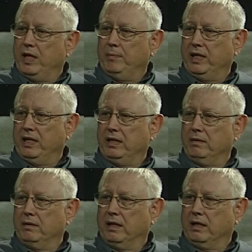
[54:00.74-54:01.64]
be
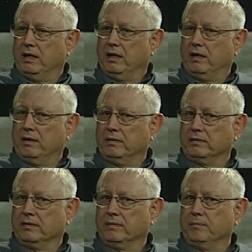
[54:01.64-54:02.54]

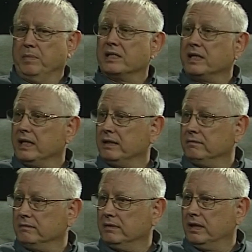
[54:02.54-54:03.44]

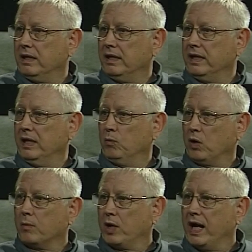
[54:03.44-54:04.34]
missing in
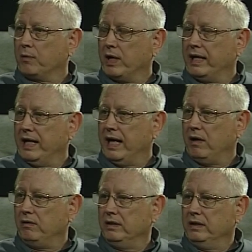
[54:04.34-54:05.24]
where we're at right now,